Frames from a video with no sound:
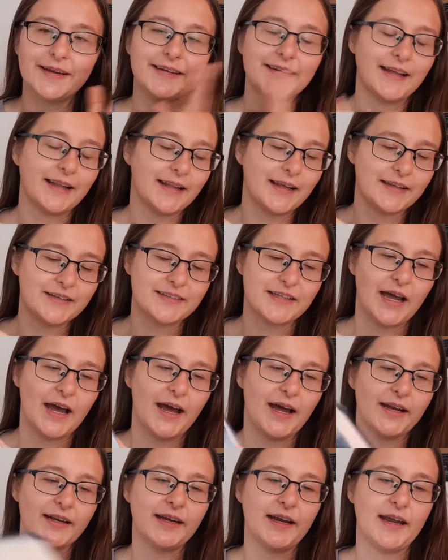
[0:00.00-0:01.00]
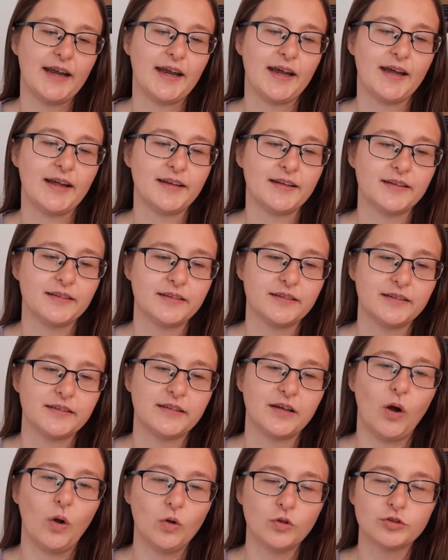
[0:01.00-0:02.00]
yeah, that's that.
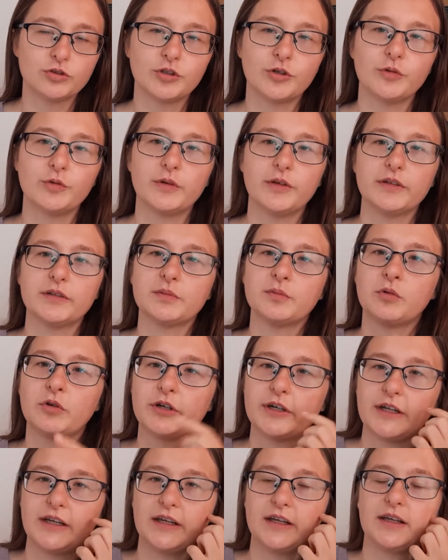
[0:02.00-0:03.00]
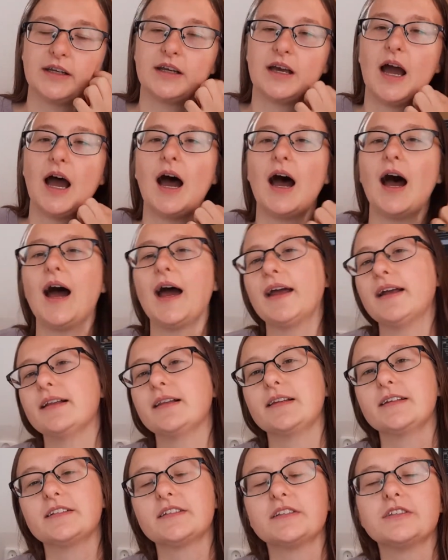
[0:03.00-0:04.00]
And also this morning I
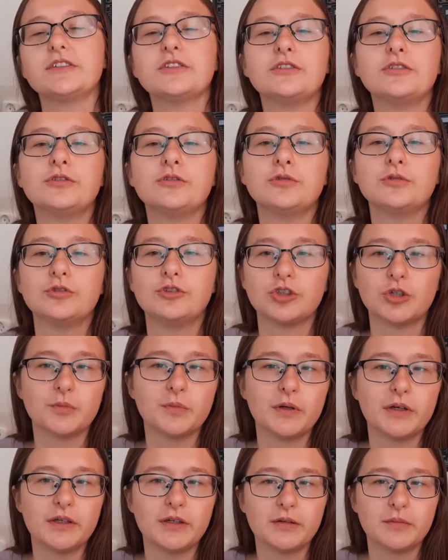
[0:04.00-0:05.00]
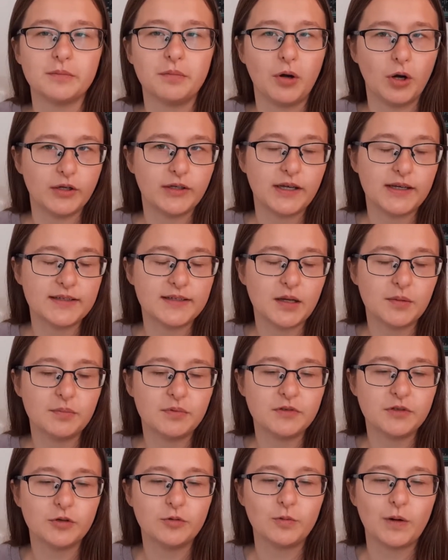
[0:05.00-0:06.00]
listened to a German podcast
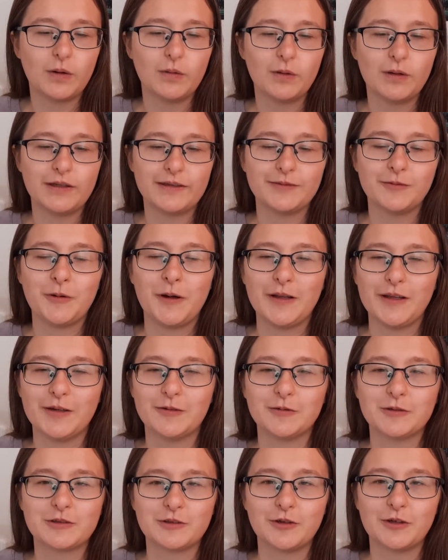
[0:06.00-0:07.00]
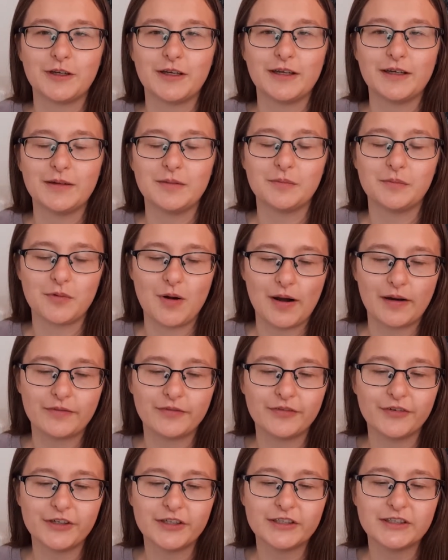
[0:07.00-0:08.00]
episode while I was cooking
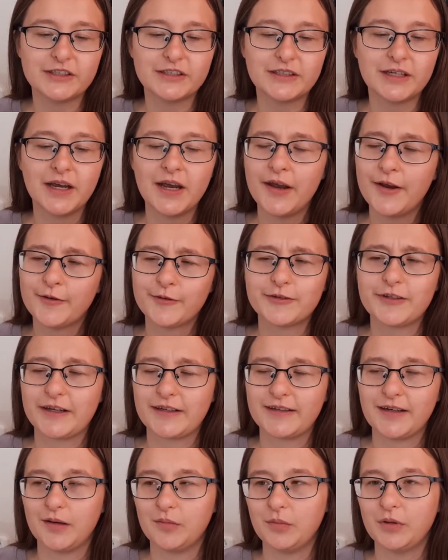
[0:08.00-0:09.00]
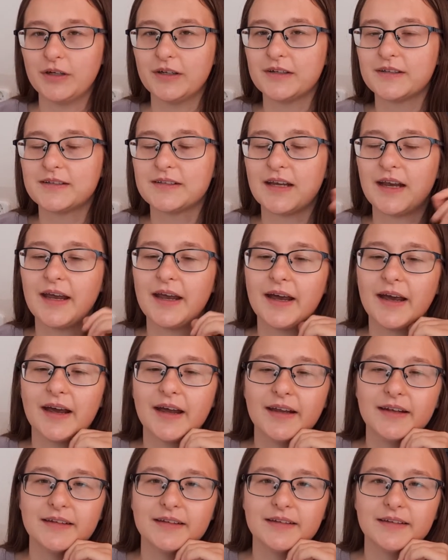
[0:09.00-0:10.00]
breakfast. It was like 10 minutes,
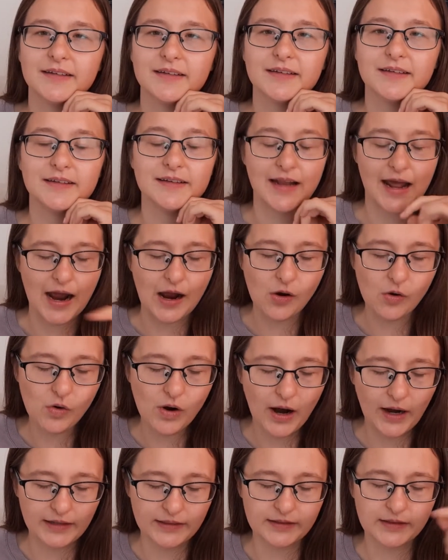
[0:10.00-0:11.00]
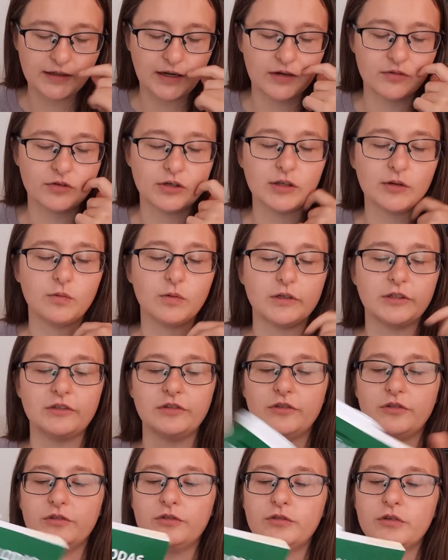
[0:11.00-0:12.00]
and now I think I really want
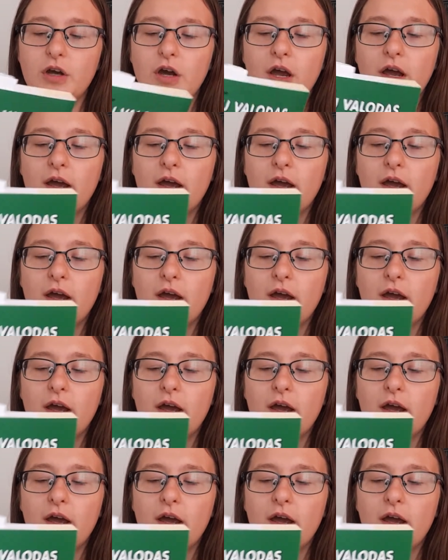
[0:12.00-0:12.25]
to do